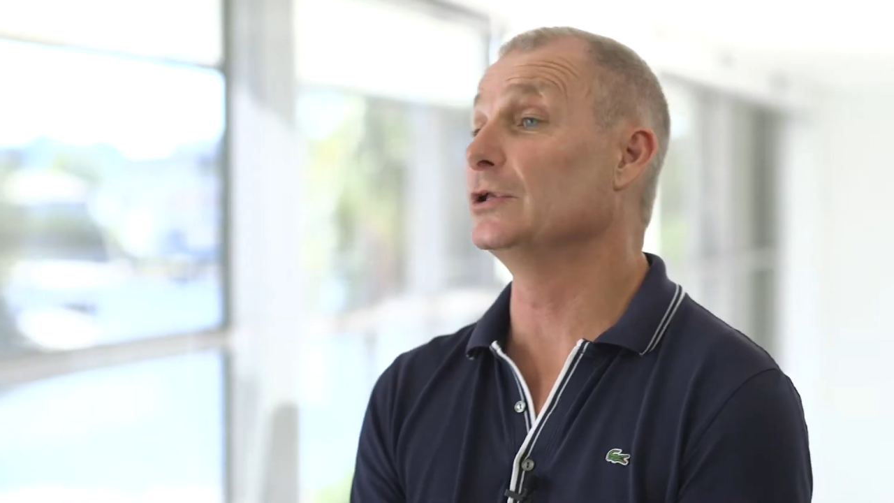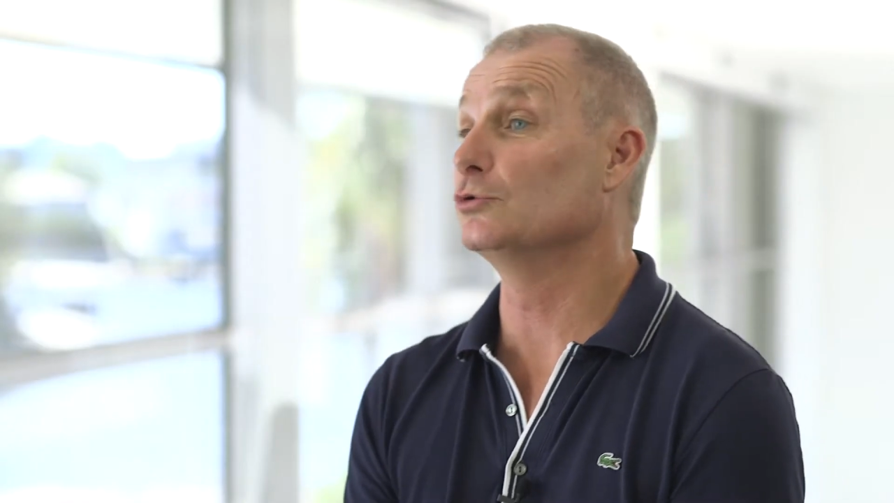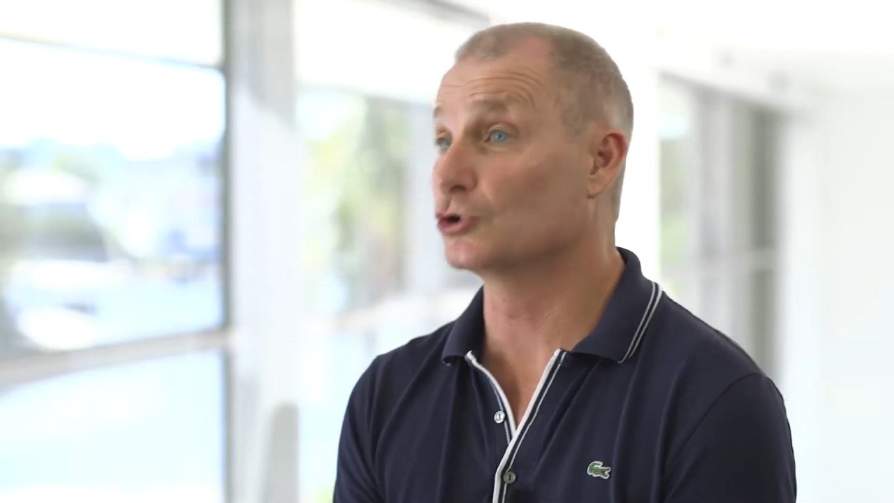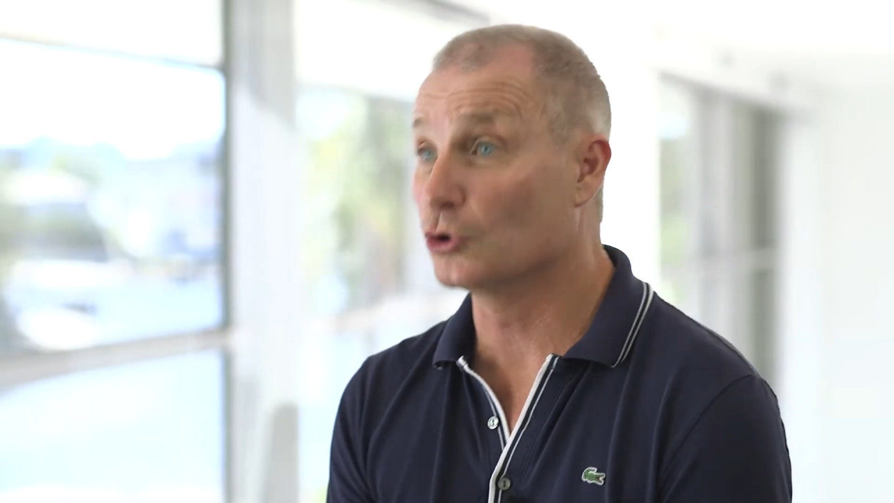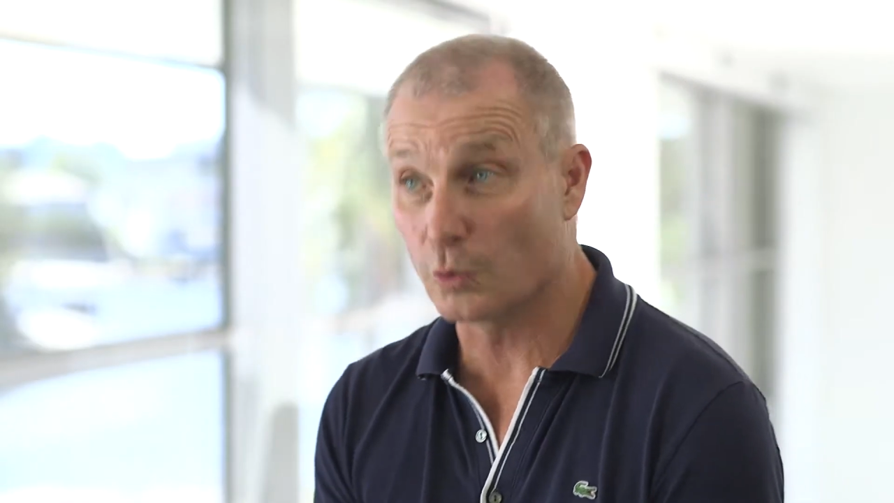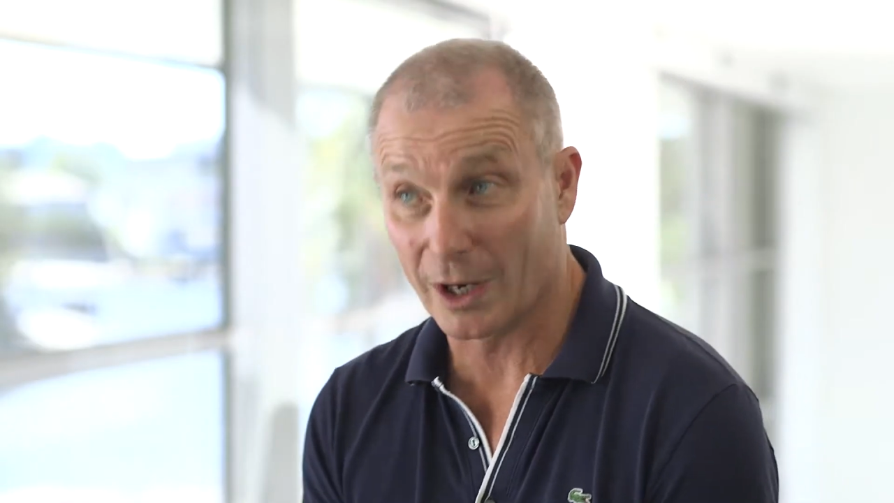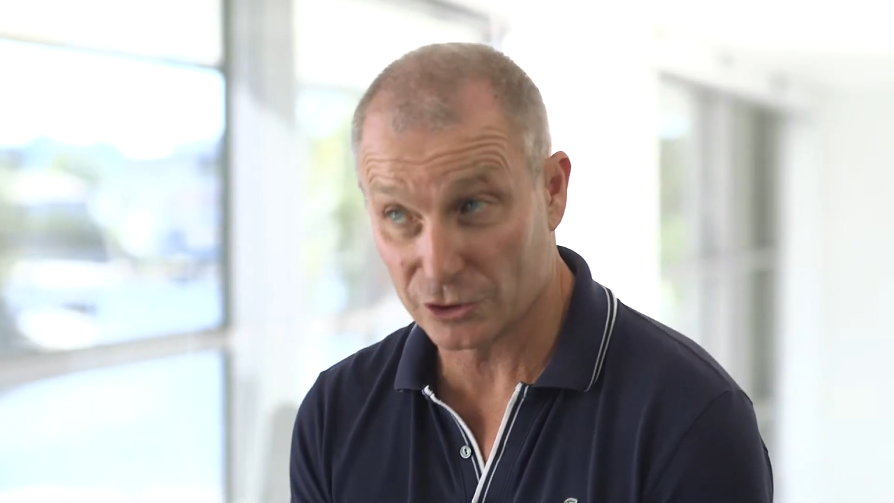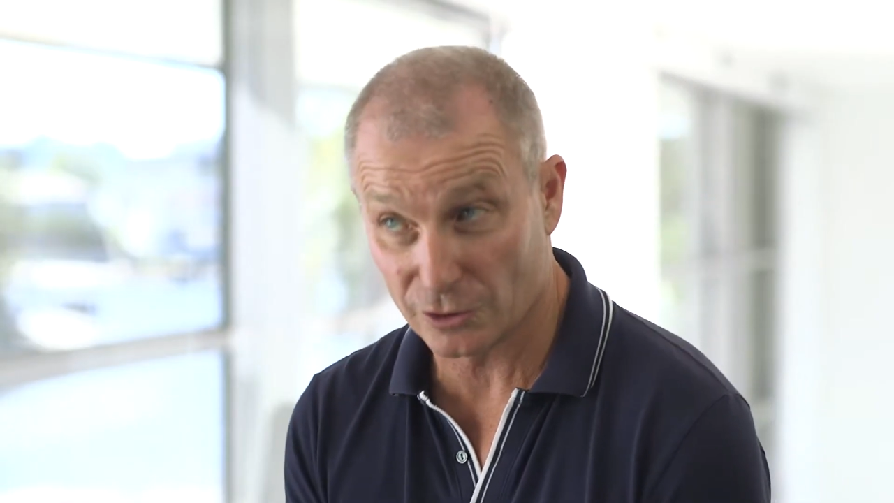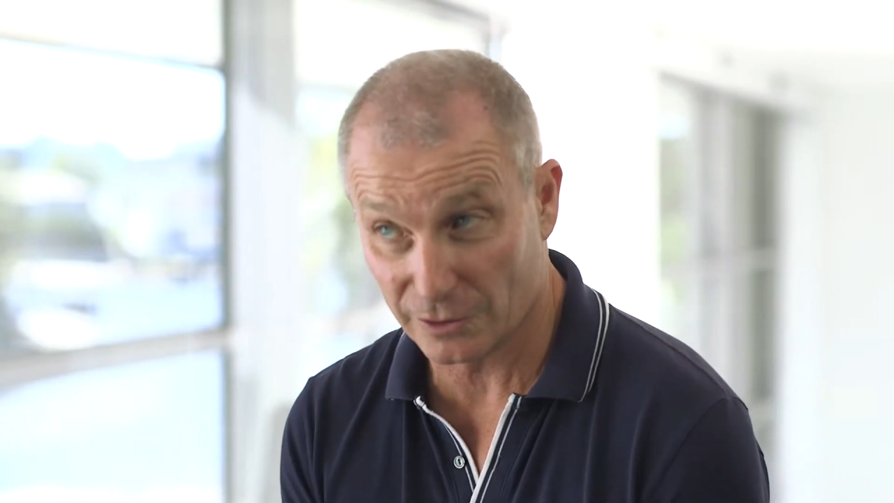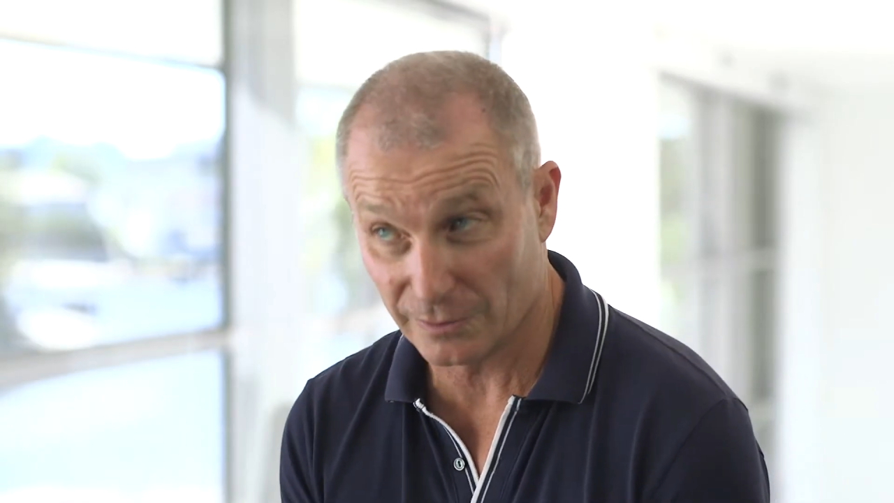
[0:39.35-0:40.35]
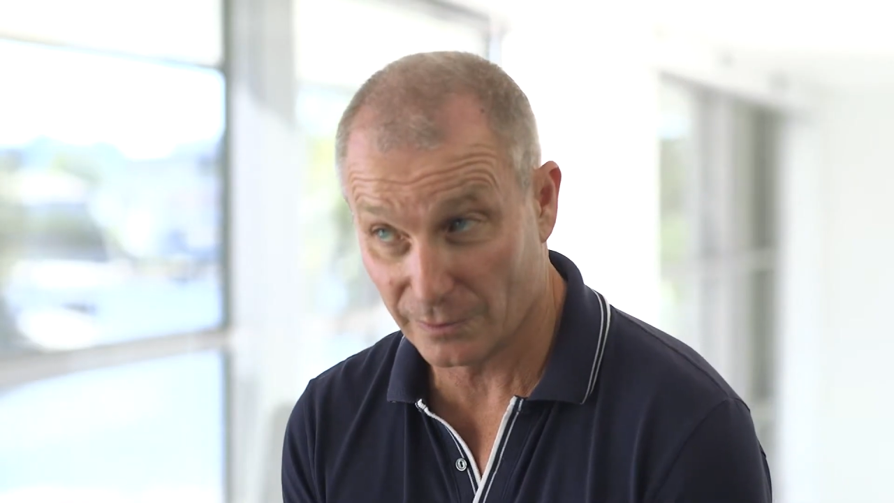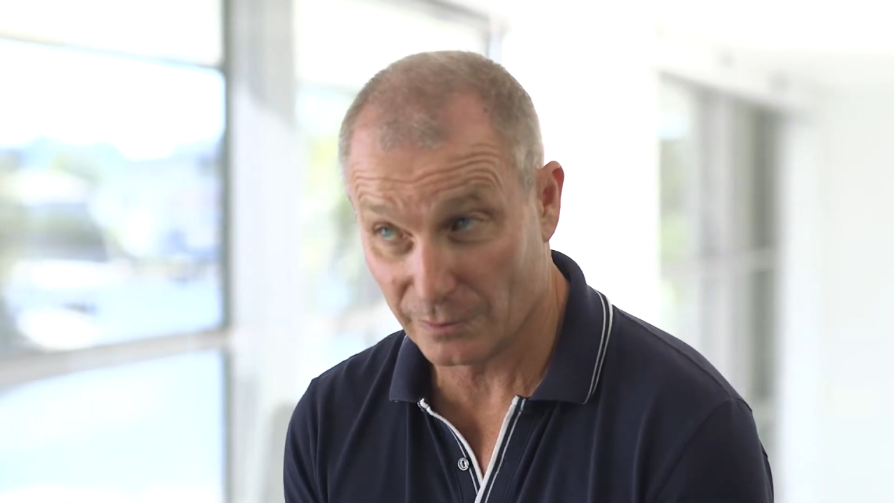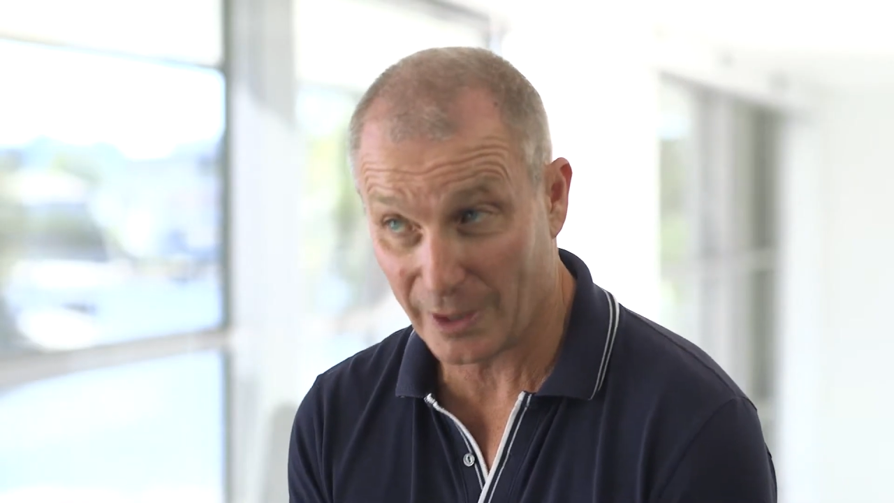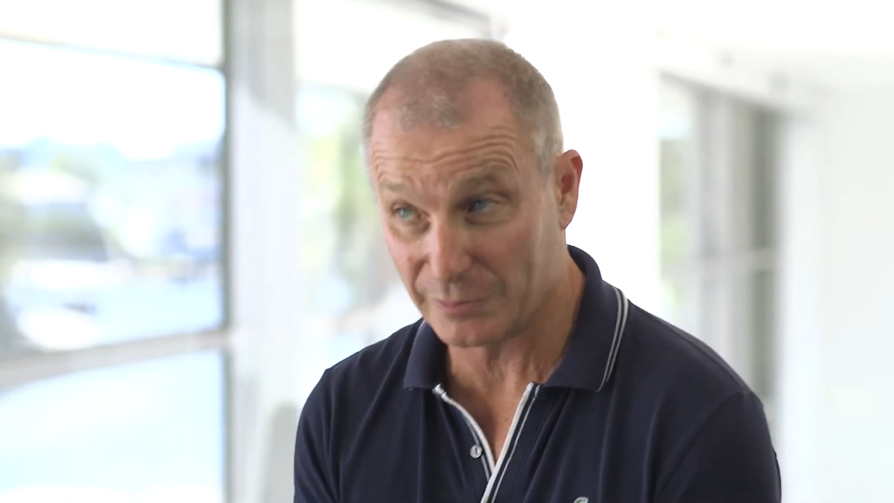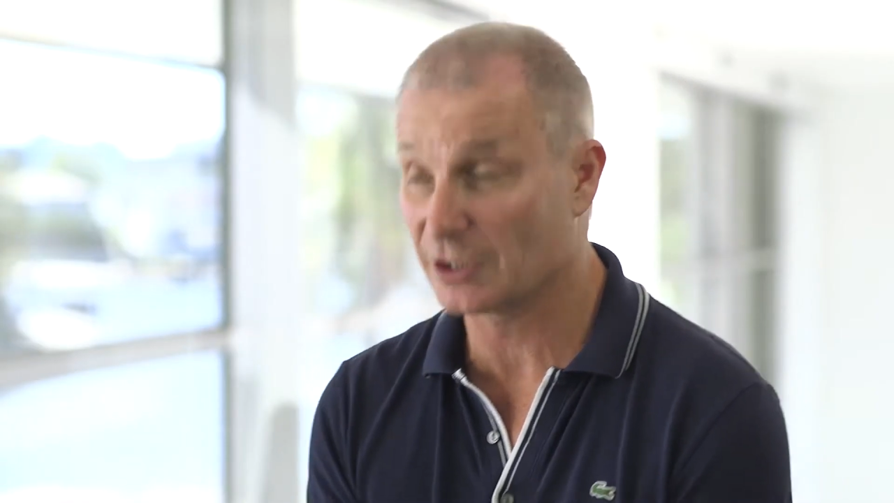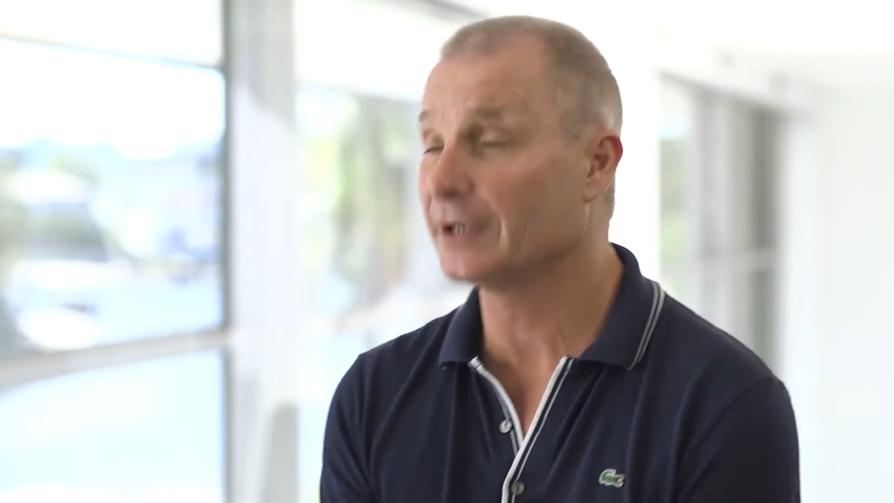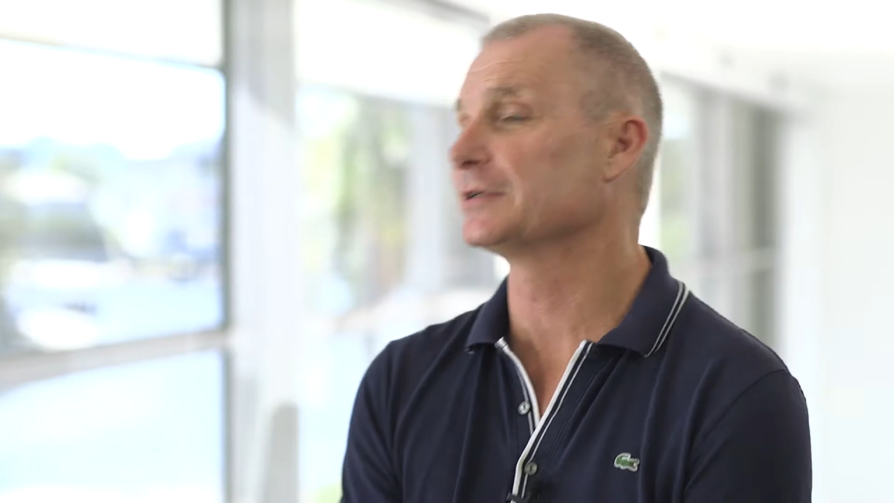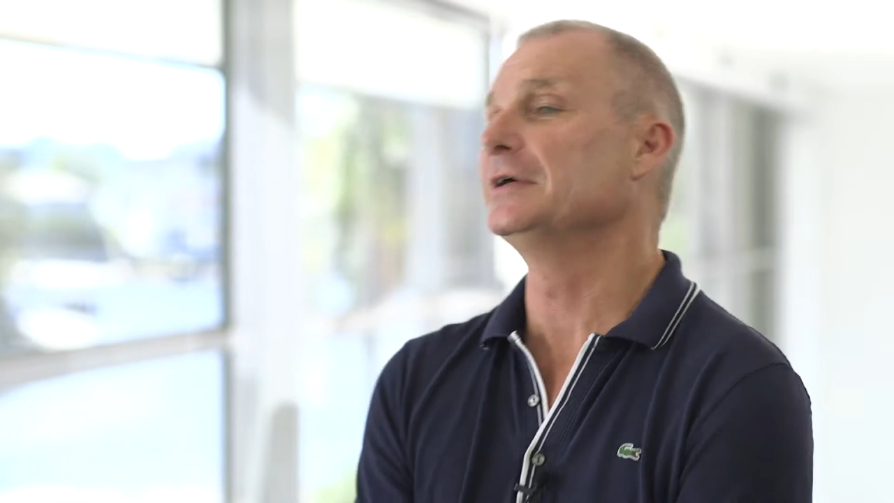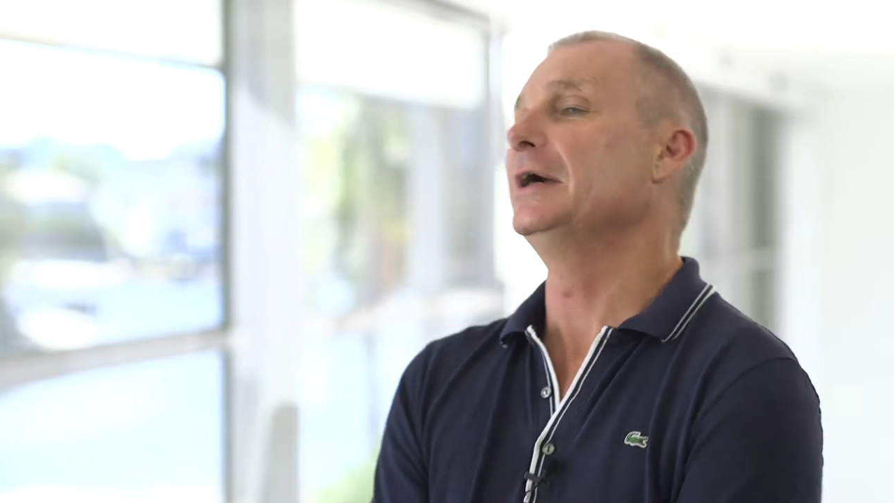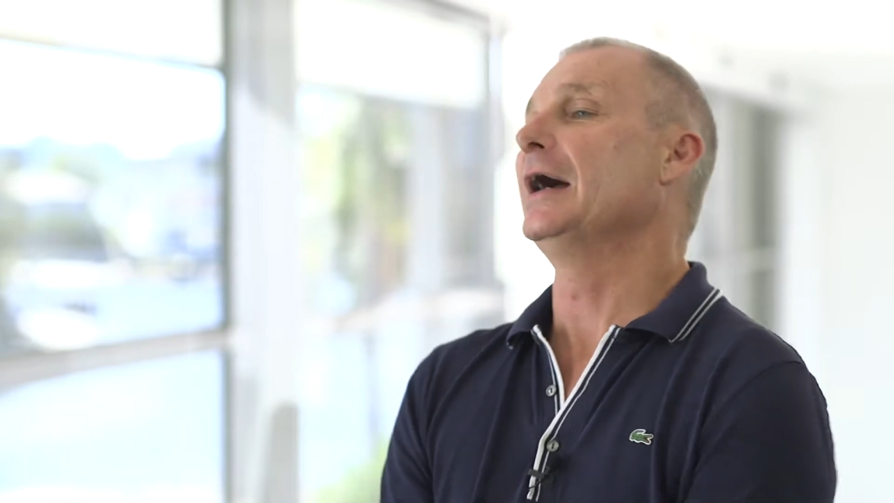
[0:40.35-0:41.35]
We used good ones on the website,